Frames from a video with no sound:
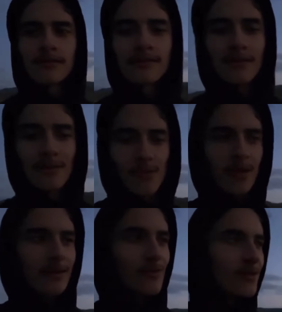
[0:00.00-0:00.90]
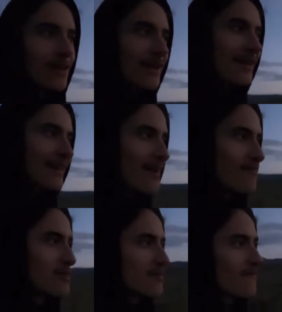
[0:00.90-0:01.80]
the way, well, like I can't really
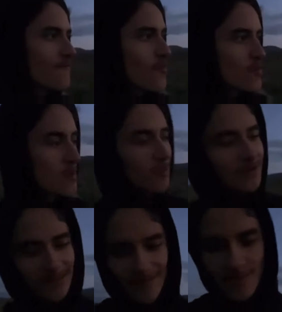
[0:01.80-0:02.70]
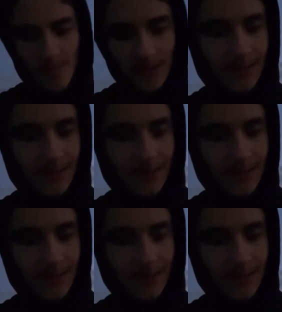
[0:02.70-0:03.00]
conform them because everybody's